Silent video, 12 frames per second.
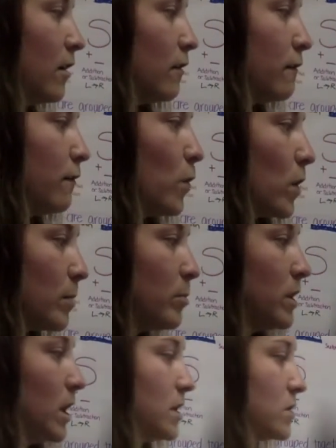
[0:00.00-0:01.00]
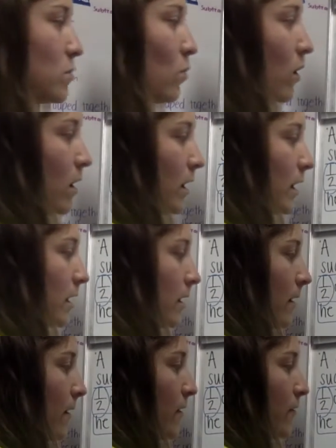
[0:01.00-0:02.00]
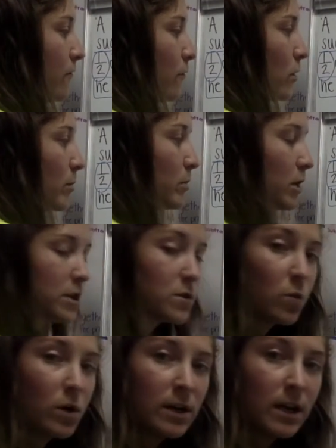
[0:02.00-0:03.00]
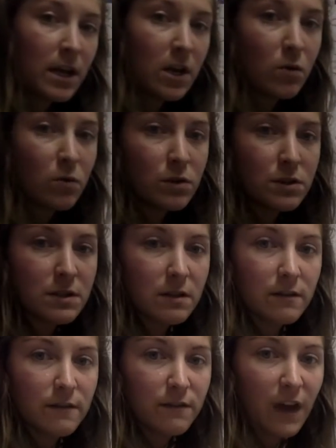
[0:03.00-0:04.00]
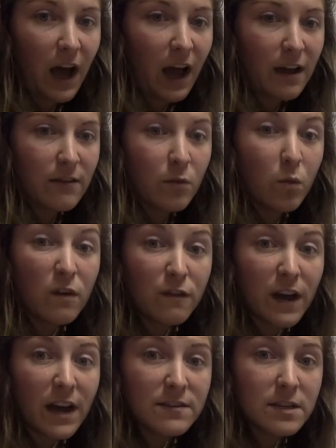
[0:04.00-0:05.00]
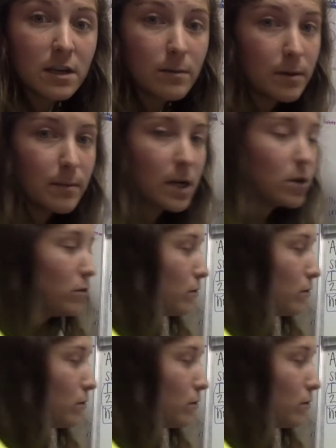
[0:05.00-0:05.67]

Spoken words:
4 plus 1. 4 plus 1 equals 5. Well, 5 is going to be my new